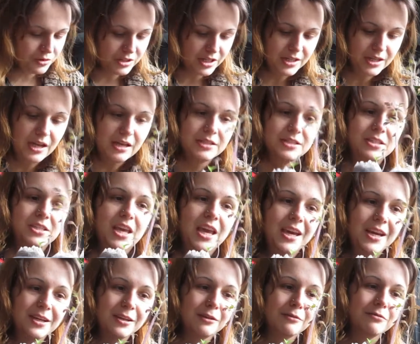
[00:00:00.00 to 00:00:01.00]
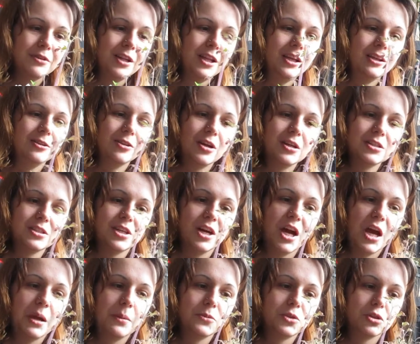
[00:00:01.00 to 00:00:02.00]
that has taken a really long
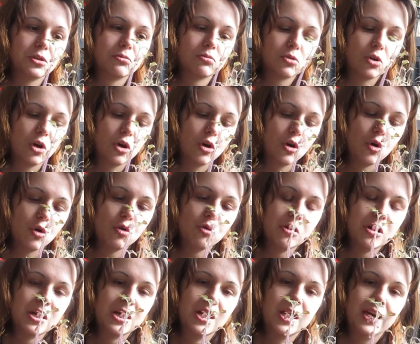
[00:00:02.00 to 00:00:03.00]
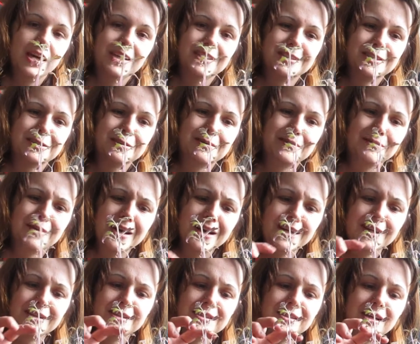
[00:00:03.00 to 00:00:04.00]
time to grow. It's
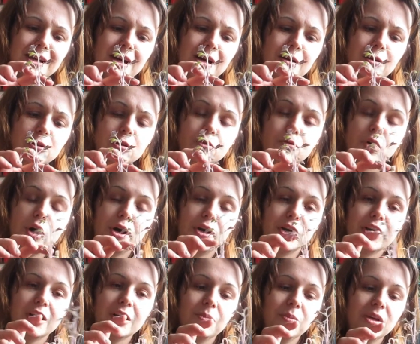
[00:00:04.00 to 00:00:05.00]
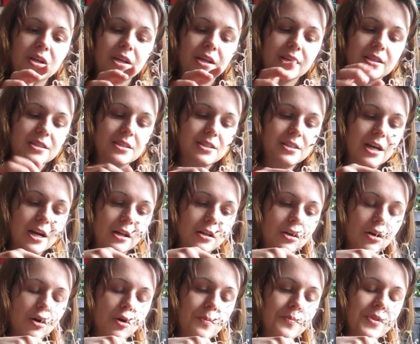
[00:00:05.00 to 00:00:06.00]
quite chlorotic, meaning it's
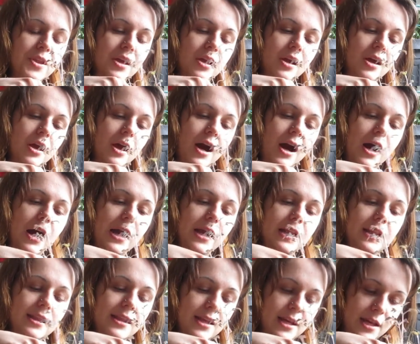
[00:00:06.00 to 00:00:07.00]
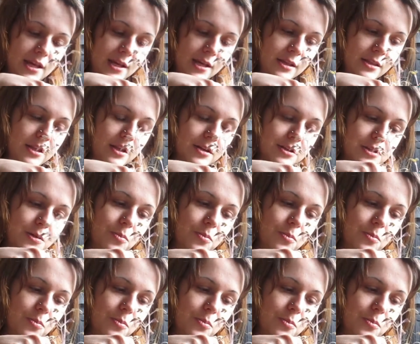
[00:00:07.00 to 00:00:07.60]
yellow. I think there's a